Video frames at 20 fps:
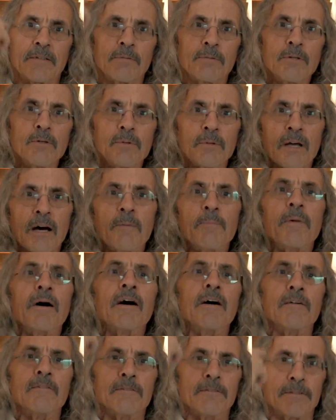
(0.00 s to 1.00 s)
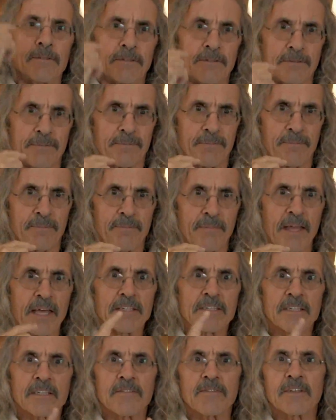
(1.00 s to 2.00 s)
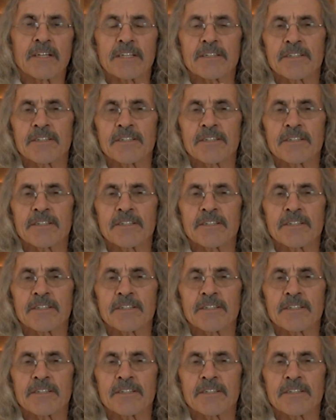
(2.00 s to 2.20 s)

The root above has given